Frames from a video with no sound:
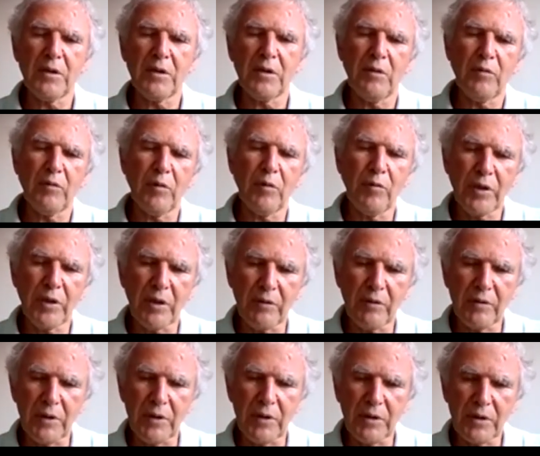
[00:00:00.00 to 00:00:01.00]
Therefore, we
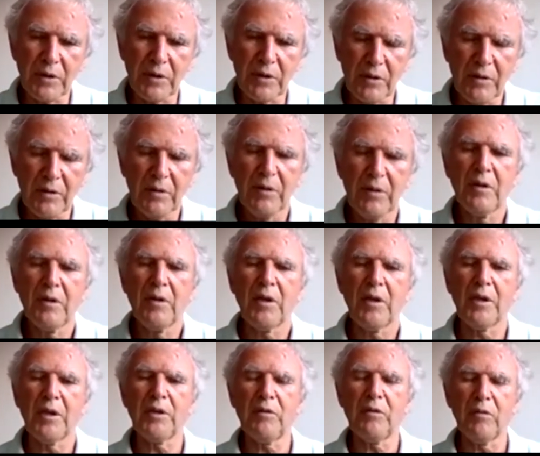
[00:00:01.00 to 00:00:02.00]
have this
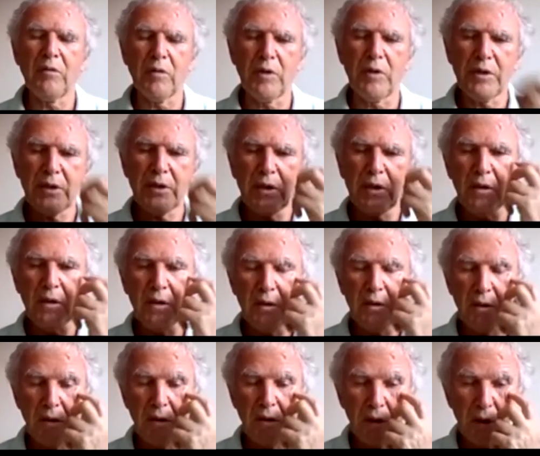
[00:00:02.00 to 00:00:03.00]
inequality.
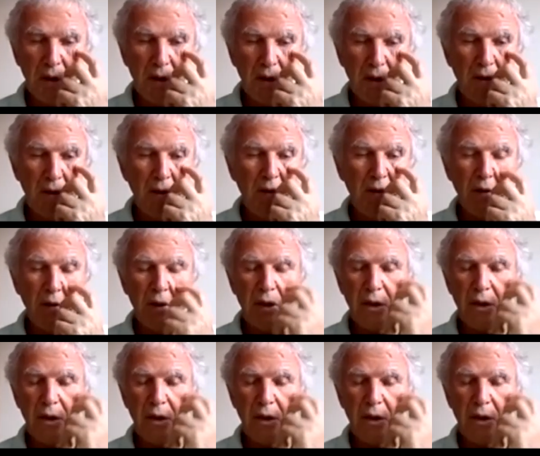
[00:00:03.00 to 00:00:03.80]
Or if you take